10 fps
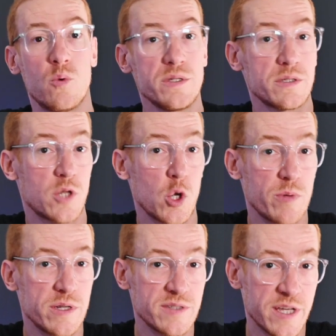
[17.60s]
With
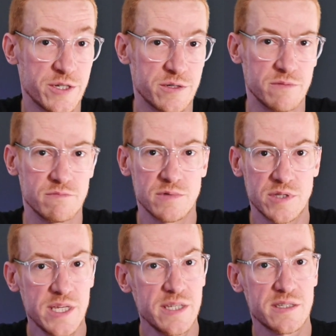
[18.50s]
globalization,
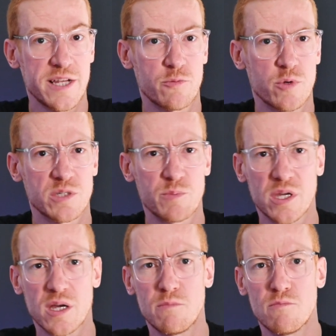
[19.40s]
these networks
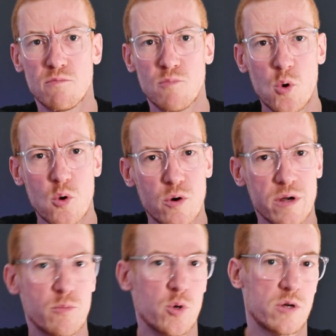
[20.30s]
become more
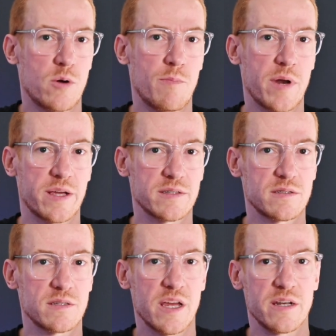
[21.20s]
and more
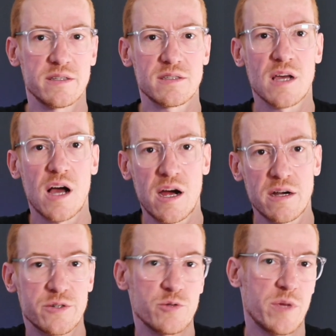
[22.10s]
complex, and it's
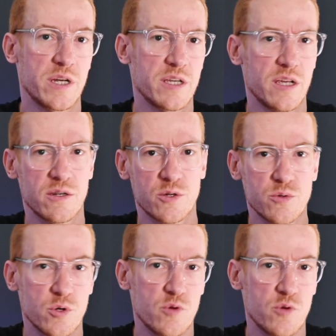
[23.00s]
hard to maintain a good